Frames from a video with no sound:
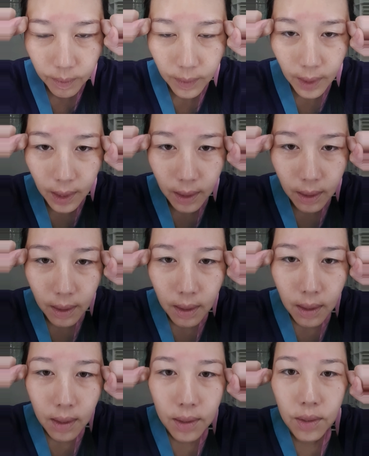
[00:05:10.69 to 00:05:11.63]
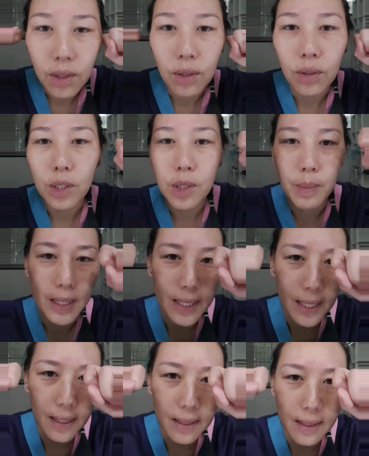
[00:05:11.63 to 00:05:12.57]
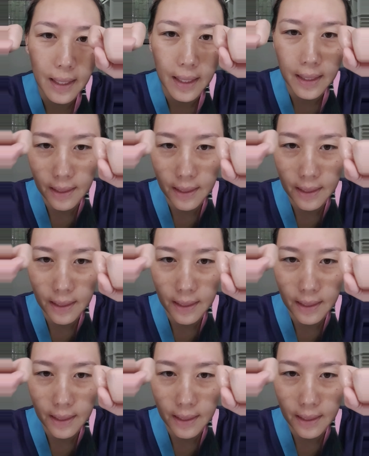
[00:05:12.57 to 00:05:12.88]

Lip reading: Okay, so you notice my skin is getting